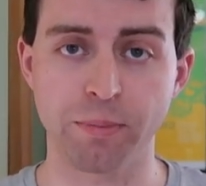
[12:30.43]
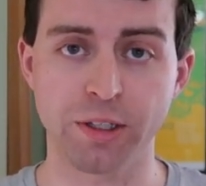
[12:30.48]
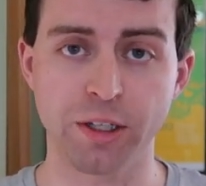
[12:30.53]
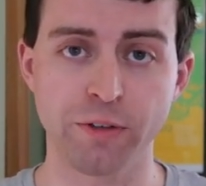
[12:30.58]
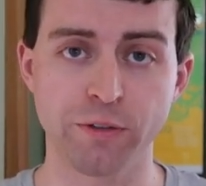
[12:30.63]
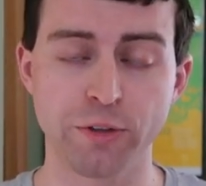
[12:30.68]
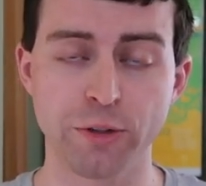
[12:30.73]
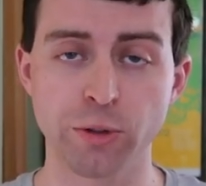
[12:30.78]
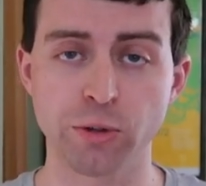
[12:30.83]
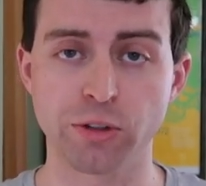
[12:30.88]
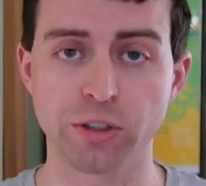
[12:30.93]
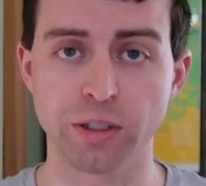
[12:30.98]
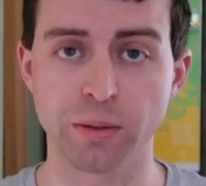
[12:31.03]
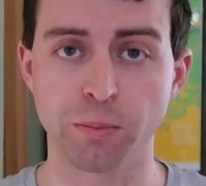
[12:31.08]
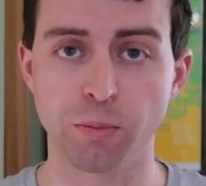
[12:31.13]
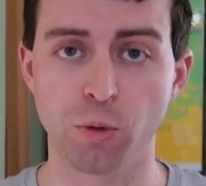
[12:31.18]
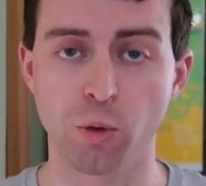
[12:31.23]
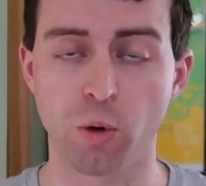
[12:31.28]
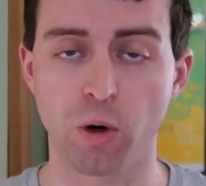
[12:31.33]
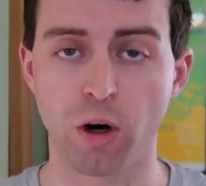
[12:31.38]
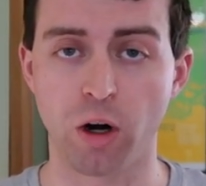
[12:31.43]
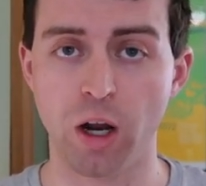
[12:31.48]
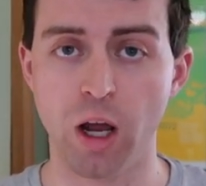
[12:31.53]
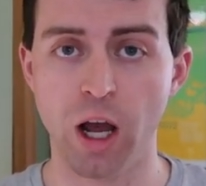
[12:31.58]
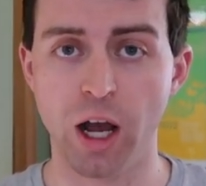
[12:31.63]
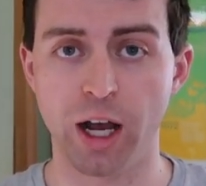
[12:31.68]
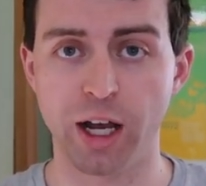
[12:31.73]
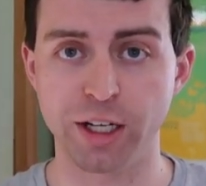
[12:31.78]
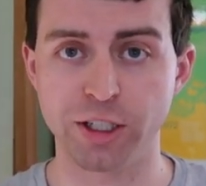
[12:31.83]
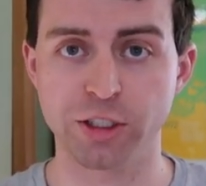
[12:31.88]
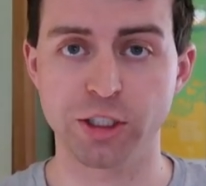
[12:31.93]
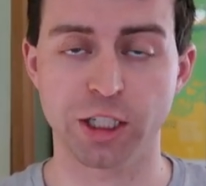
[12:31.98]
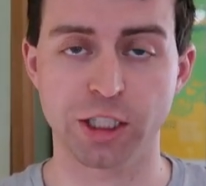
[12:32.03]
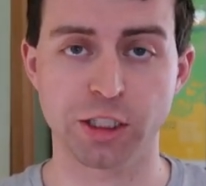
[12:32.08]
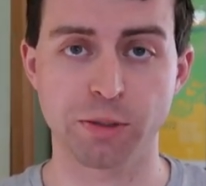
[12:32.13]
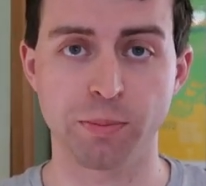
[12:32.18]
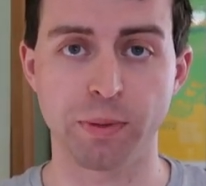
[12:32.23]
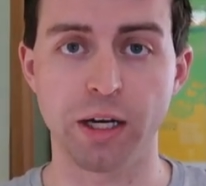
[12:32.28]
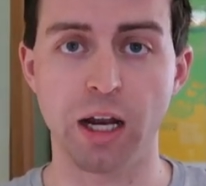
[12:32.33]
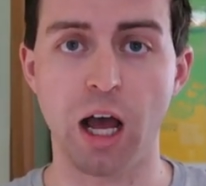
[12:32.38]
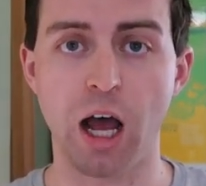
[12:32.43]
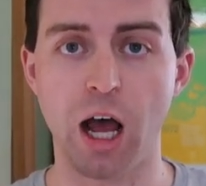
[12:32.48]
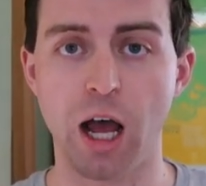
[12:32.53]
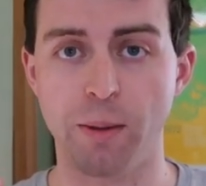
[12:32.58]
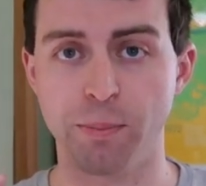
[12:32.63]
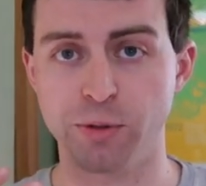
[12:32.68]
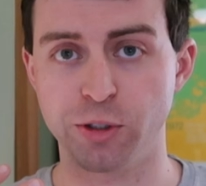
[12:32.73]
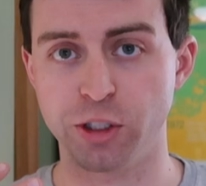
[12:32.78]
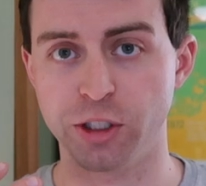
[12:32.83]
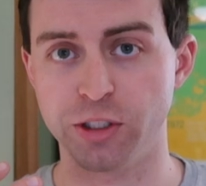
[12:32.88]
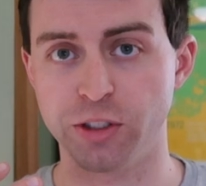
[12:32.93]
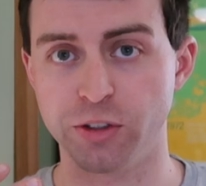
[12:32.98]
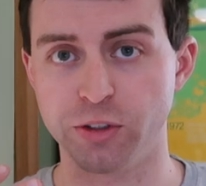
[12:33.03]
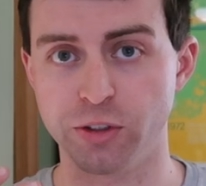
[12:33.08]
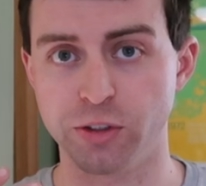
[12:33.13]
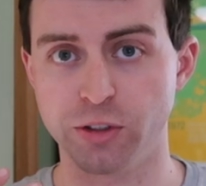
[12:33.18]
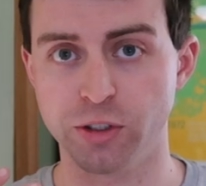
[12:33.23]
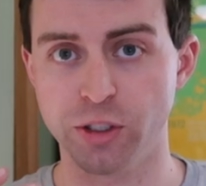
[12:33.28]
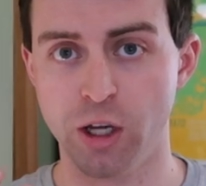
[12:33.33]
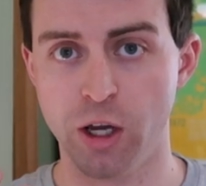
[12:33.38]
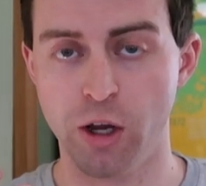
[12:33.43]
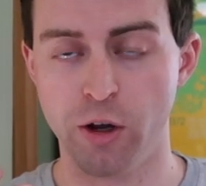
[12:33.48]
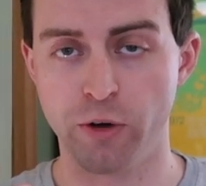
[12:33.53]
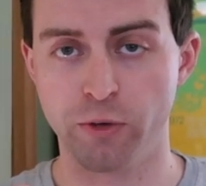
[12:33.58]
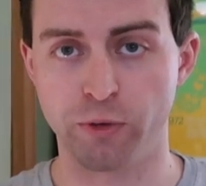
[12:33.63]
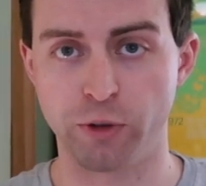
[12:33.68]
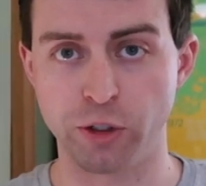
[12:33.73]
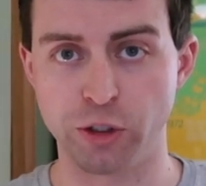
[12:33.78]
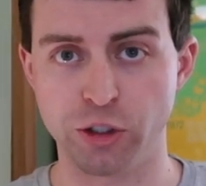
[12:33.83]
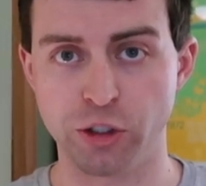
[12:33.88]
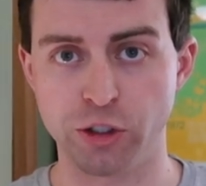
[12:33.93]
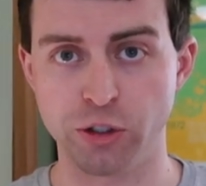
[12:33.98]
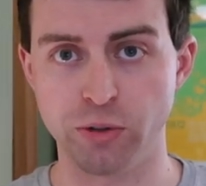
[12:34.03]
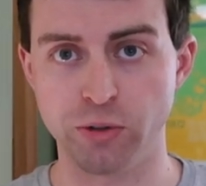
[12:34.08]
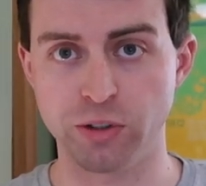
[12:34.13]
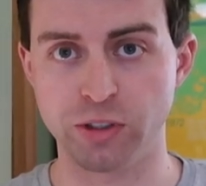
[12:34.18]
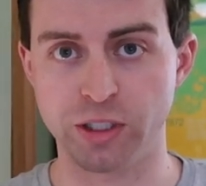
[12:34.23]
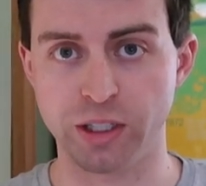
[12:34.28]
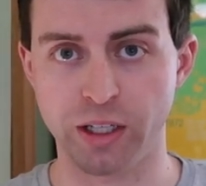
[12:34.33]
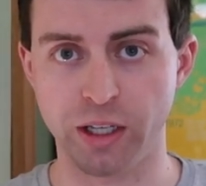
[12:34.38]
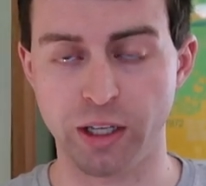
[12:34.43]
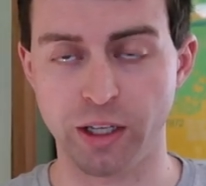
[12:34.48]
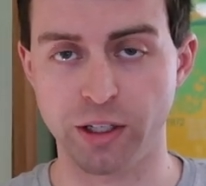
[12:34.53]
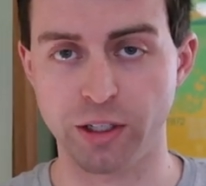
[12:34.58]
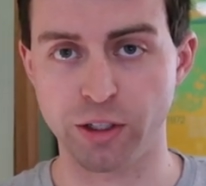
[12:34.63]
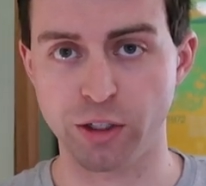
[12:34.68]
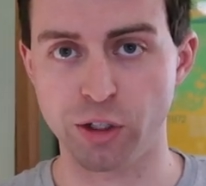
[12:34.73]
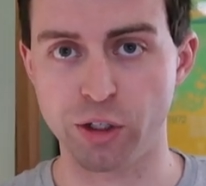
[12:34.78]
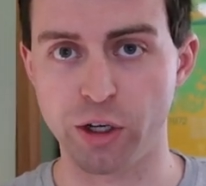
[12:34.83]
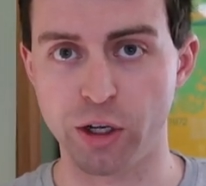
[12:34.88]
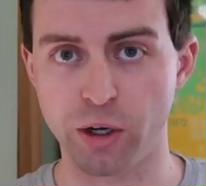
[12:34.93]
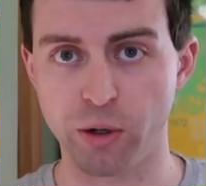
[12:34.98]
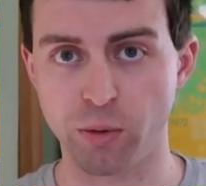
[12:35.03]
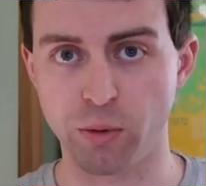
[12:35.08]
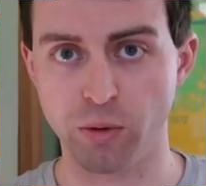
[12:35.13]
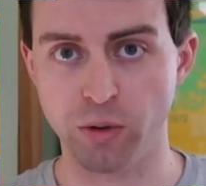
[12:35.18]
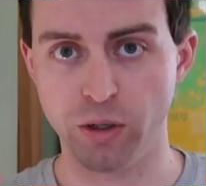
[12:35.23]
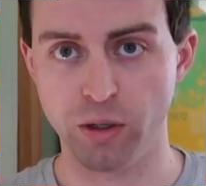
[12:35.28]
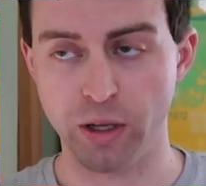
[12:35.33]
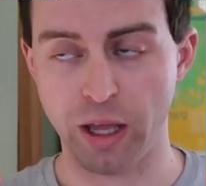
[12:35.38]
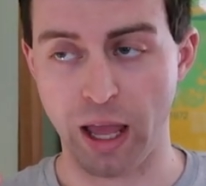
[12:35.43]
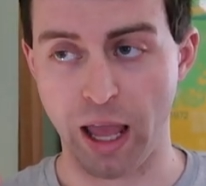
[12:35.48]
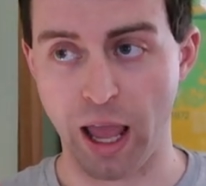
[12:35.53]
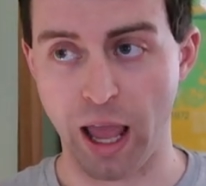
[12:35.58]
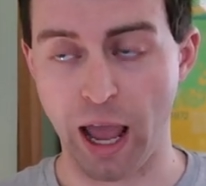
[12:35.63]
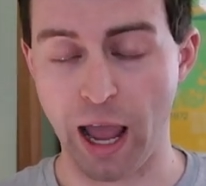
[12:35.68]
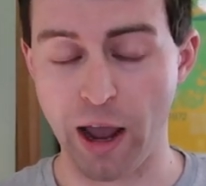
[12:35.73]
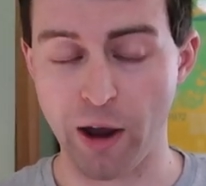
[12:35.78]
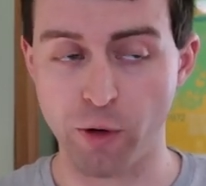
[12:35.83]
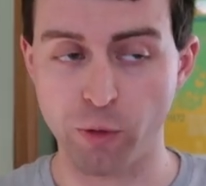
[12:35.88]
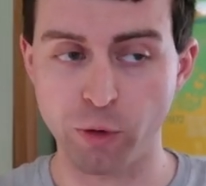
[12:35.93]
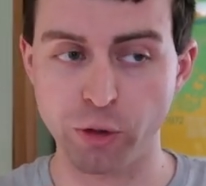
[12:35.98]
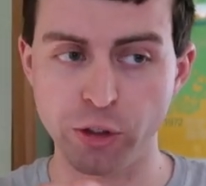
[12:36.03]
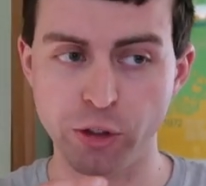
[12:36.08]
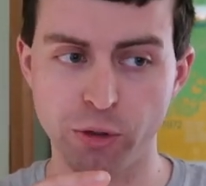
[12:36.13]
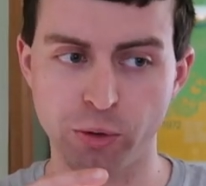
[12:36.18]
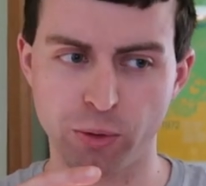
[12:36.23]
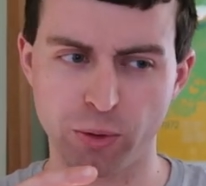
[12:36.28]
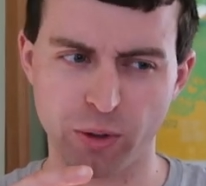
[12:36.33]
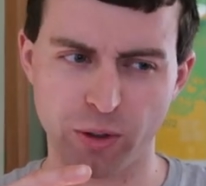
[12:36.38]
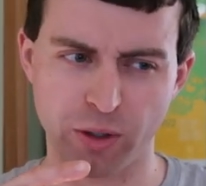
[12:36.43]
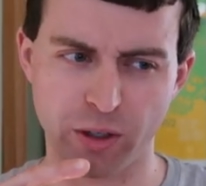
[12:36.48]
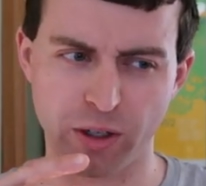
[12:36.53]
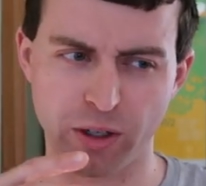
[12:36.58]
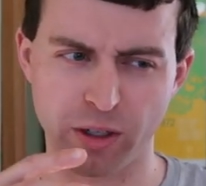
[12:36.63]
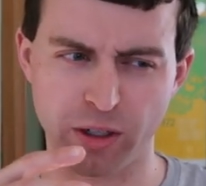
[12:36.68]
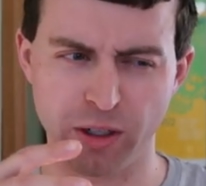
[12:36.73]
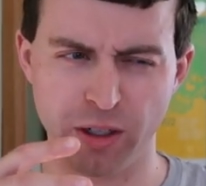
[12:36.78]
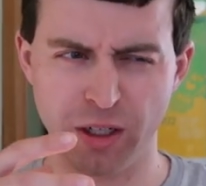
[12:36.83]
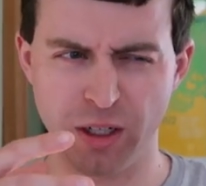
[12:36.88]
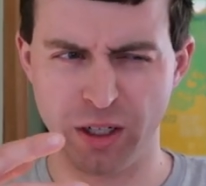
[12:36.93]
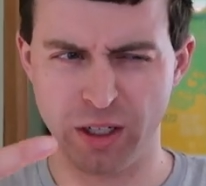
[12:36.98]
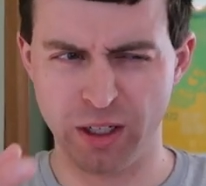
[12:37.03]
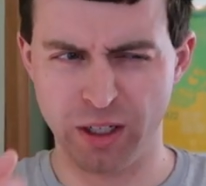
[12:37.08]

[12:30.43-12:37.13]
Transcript: gives you some more adjustment options for choosing, you know, how much your